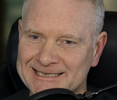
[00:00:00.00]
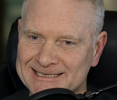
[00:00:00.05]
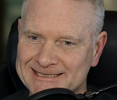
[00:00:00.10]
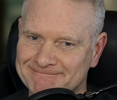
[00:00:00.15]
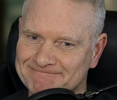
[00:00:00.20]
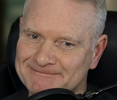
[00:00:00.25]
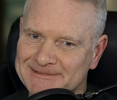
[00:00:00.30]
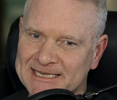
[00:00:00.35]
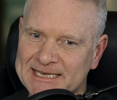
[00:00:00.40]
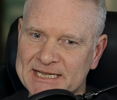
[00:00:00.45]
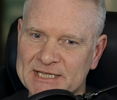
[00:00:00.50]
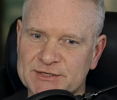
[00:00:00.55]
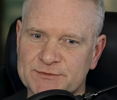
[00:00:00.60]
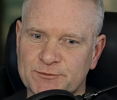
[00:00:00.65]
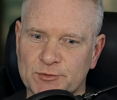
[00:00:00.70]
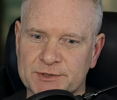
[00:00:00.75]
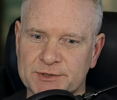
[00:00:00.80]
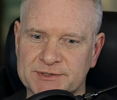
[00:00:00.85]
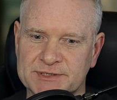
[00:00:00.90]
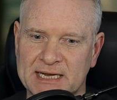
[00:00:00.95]
Linux,
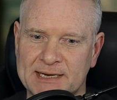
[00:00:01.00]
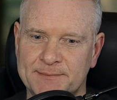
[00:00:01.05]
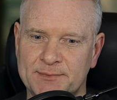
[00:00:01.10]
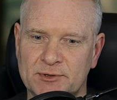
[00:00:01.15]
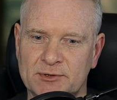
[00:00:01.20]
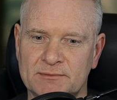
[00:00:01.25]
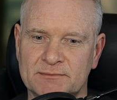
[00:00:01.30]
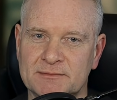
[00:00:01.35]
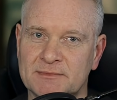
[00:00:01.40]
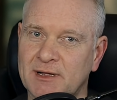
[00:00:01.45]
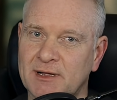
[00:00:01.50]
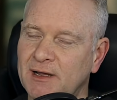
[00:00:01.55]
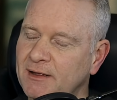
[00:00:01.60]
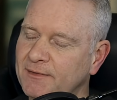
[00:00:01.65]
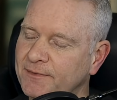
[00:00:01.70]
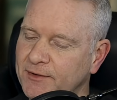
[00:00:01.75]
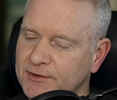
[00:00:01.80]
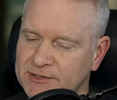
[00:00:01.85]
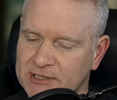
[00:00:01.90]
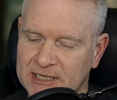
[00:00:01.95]
for example,
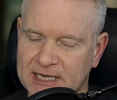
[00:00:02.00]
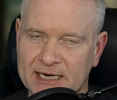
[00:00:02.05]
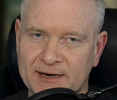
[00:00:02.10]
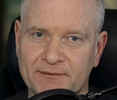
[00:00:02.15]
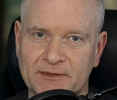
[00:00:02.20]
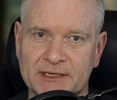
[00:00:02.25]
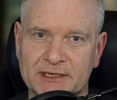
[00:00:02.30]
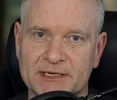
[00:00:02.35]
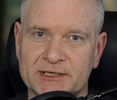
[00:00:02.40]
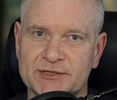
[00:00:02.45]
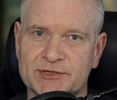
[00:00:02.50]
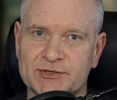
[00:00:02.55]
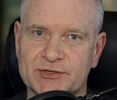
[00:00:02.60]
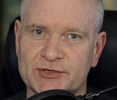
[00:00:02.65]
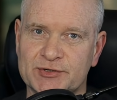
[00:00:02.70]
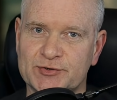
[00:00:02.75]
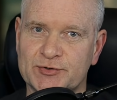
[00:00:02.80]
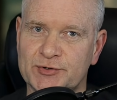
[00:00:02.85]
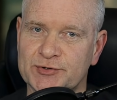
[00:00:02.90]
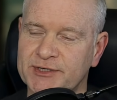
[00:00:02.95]
there's a lot of Linux
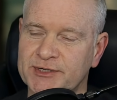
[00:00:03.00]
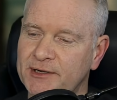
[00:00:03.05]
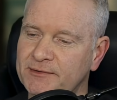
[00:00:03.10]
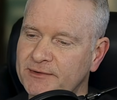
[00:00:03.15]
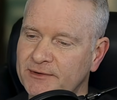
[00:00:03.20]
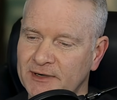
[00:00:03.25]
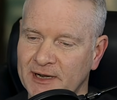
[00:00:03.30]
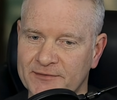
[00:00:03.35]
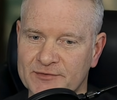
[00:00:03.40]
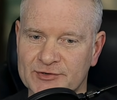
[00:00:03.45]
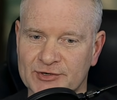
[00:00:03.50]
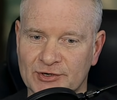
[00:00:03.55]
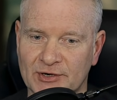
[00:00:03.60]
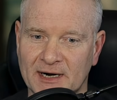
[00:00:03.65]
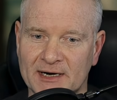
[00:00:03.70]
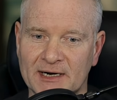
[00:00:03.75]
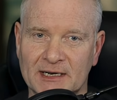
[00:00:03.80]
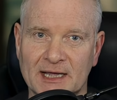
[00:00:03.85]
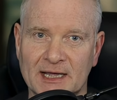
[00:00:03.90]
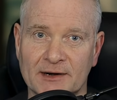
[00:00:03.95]
distros out there, and I've
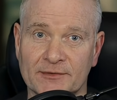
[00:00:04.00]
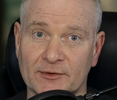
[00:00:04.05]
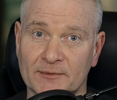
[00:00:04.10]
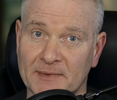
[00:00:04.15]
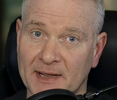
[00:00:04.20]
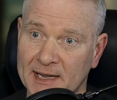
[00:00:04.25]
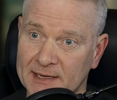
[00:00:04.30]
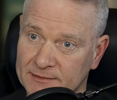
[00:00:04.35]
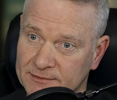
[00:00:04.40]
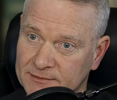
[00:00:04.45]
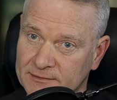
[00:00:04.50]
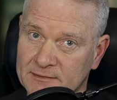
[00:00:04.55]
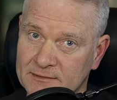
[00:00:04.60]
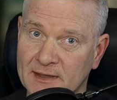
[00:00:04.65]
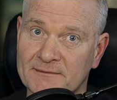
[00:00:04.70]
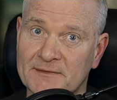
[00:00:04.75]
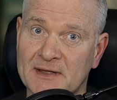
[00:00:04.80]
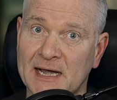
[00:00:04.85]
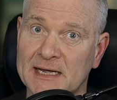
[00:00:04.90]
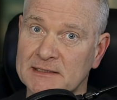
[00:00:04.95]
tried a lot of them, and they've
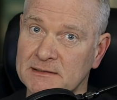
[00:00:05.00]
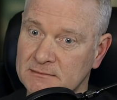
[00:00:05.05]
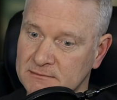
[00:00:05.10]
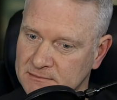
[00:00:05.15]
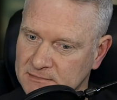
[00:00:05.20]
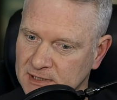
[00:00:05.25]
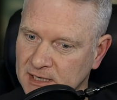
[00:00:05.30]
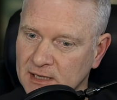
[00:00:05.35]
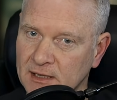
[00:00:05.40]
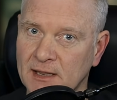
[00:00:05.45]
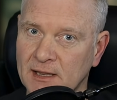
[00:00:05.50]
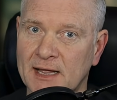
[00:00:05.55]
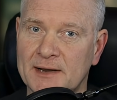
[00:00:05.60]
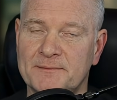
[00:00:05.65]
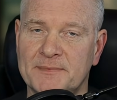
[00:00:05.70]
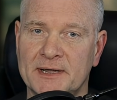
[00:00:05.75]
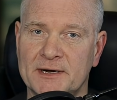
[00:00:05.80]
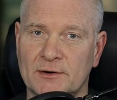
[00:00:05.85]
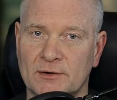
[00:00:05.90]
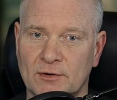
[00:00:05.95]
gotten a lot
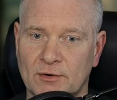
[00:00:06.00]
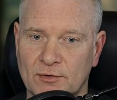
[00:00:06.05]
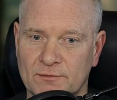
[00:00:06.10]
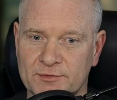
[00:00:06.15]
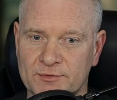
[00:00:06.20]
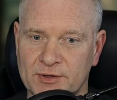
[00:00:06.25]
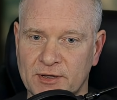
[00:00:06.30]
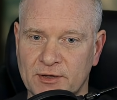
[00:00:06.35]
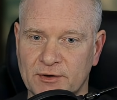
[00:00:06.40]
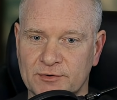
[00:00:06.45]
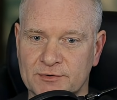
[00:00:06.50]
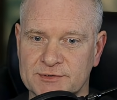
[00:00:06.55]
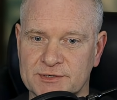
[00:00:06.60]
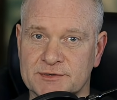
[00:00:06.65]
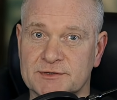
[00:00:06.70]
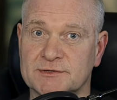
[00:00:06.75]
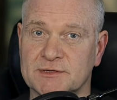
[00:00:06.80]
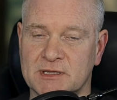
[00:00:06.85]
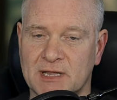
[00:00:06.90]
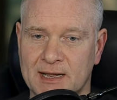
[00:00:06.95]
better over the years, and
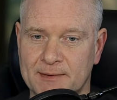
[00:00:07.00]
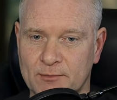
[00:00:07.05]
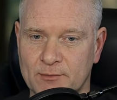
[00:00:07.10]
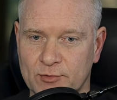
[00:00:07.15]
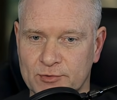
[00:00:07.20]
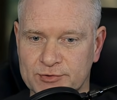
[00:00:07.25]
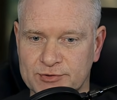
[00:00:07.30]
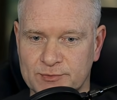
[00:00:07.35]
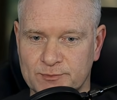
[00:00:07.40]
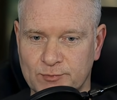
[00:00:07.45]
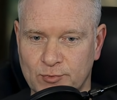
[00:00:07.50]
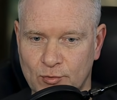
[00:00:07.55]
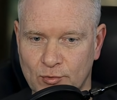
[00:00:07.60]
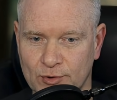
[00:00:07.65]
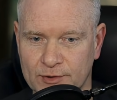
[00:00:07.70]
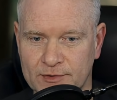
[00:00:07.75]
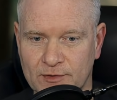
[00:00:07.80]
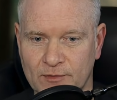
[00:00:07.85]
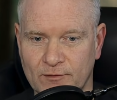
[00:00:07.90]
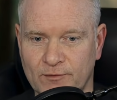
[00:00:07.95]
there's a lot more
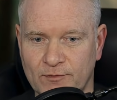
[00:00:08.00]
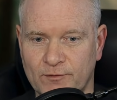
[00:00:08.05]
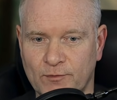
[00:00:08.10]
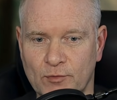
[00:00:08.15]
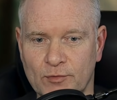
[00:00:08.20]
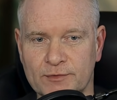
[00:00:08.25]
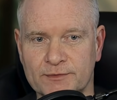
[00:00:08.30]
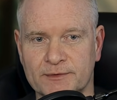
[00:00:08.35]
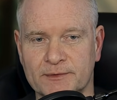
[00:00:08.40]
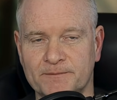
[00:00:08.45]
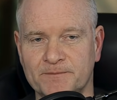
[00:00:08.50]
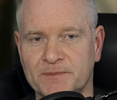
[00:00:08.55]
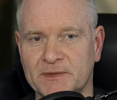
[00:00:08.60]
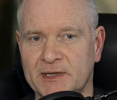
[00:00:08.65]
support for them.